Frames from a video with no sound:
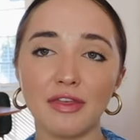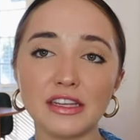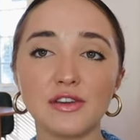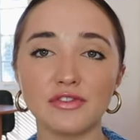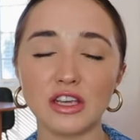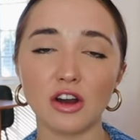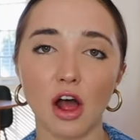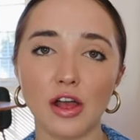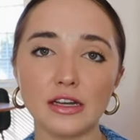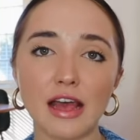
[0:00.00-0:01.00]
That's
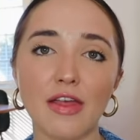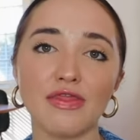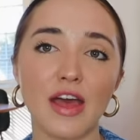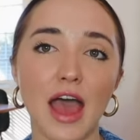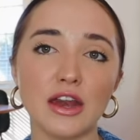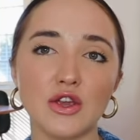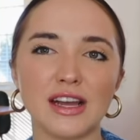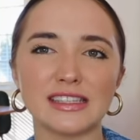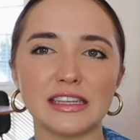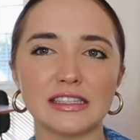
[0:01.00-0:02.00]
$15 and then you
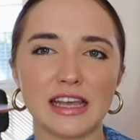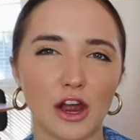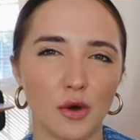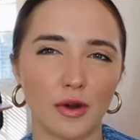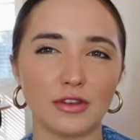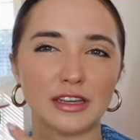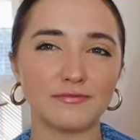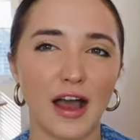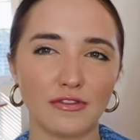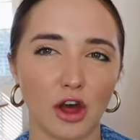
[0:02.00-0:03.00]
guys can just get her one of those
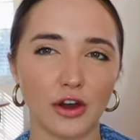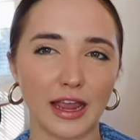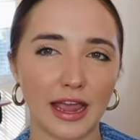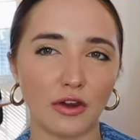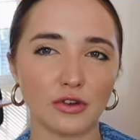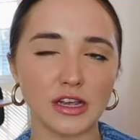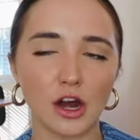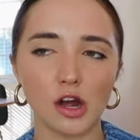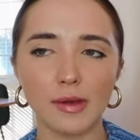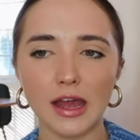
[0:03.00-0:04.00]
like $5 candles
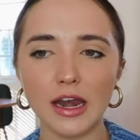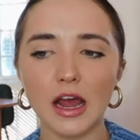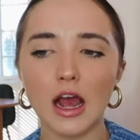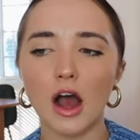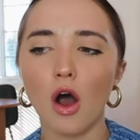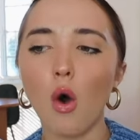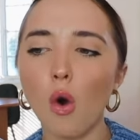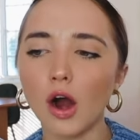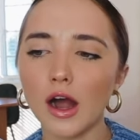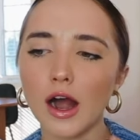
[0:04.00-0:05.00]
at Urban
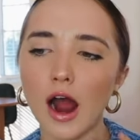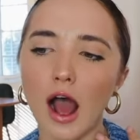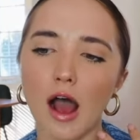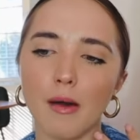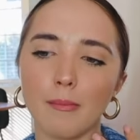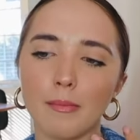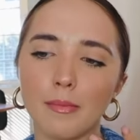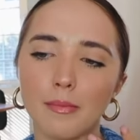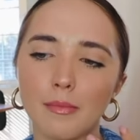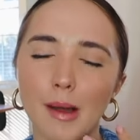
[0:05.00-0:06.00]
or um,
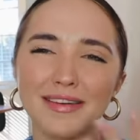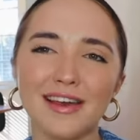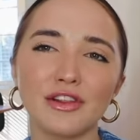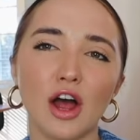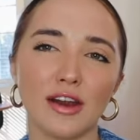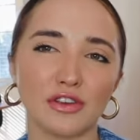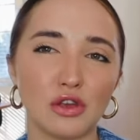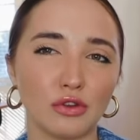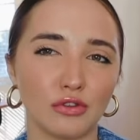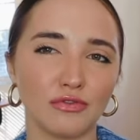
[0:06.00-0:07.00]
I mean, they have a lot of
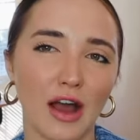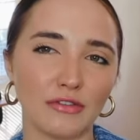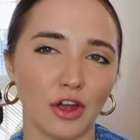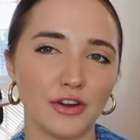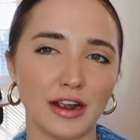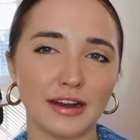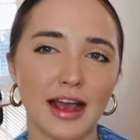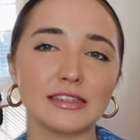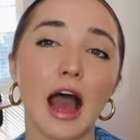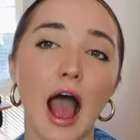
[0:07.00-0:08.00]
cute little $5
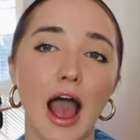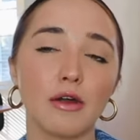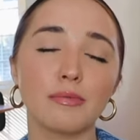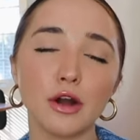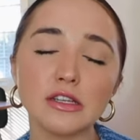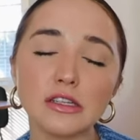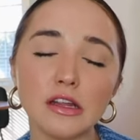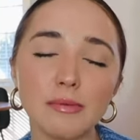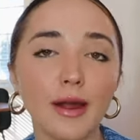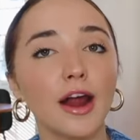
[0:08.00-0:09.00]
knickknacks. I would
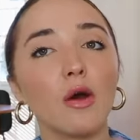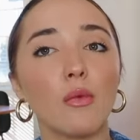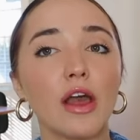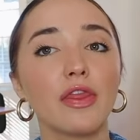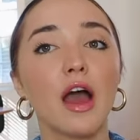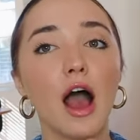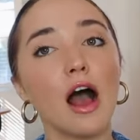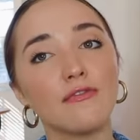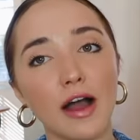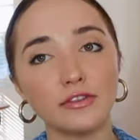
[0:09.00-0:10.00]
personally pair it with
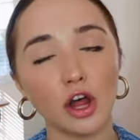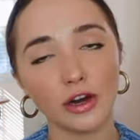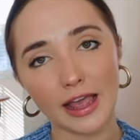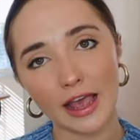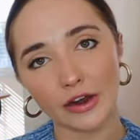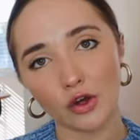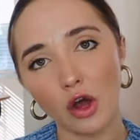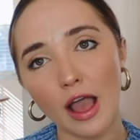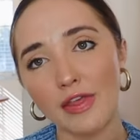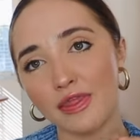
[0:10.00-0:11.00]
a $5
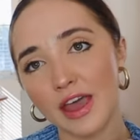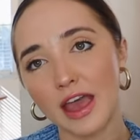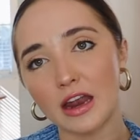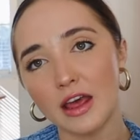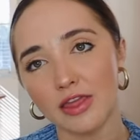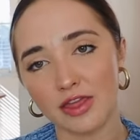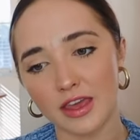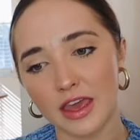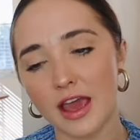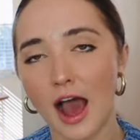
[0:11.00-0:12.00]
candle and then
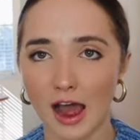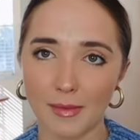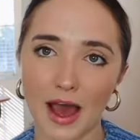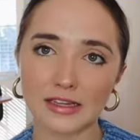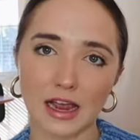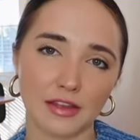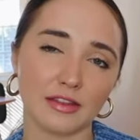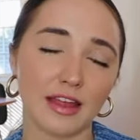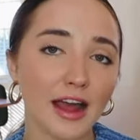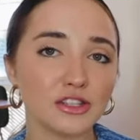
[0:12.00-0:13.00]
the eye mask. I
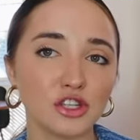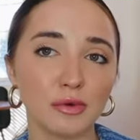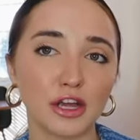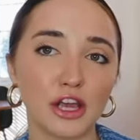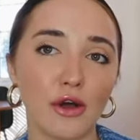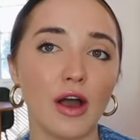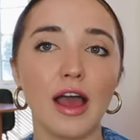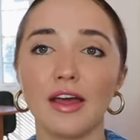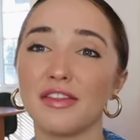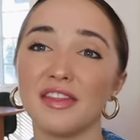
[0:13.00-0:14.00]
think that's super cute.
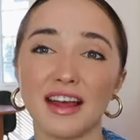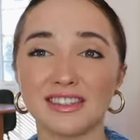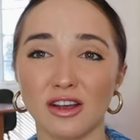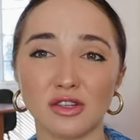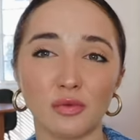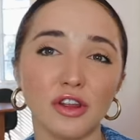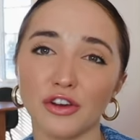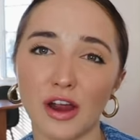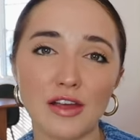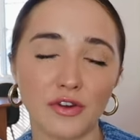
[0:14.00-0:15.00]
And that's also
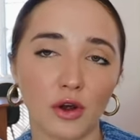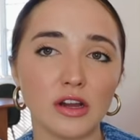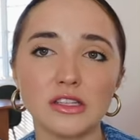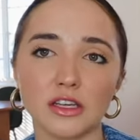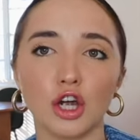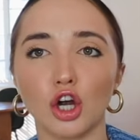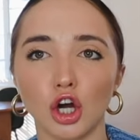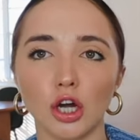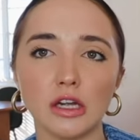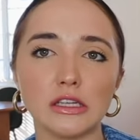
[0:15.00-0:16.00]
really great if you're going to like a
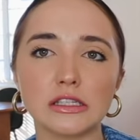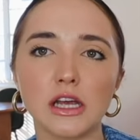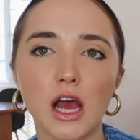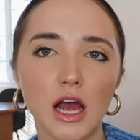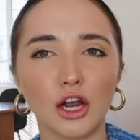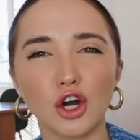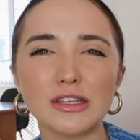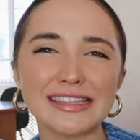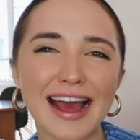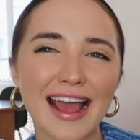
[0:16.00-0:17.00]
girls
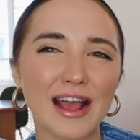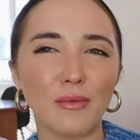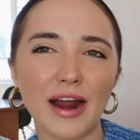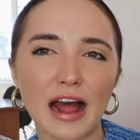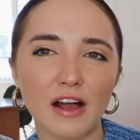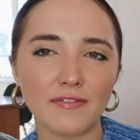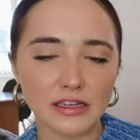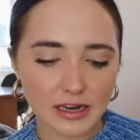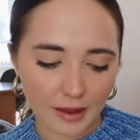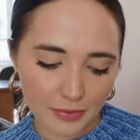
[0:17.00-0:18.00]
girls night, white
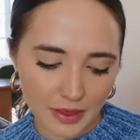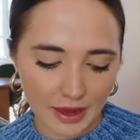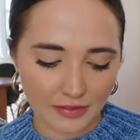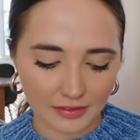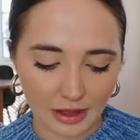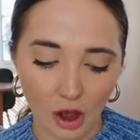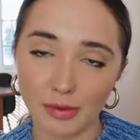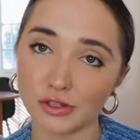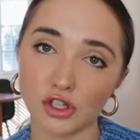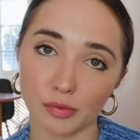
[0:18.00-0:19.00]
elephant type thing. I think that
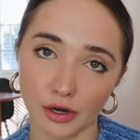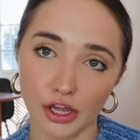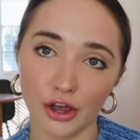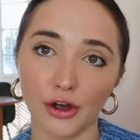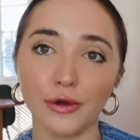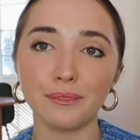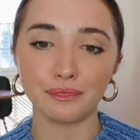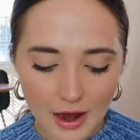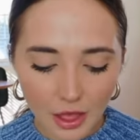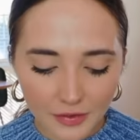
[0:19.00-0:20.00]
would be super cute.
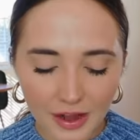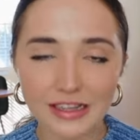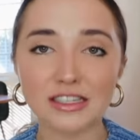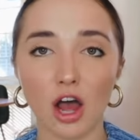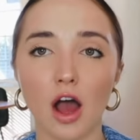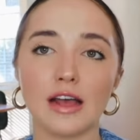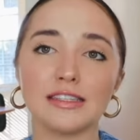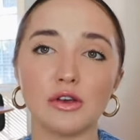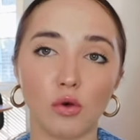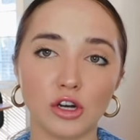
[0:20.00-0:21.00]
Another thing I saw
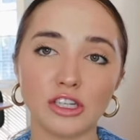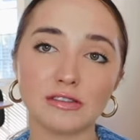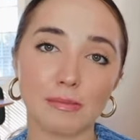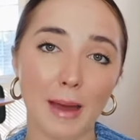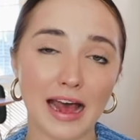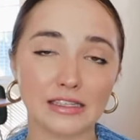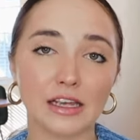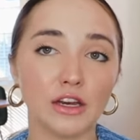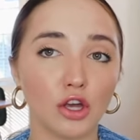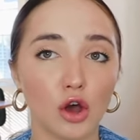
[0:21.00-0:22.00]
is the Origins
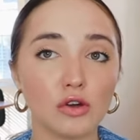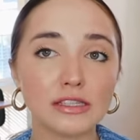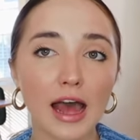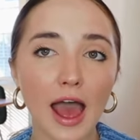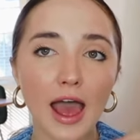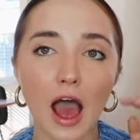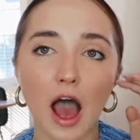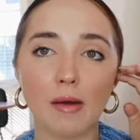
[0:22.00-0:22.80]
Mask and Go set.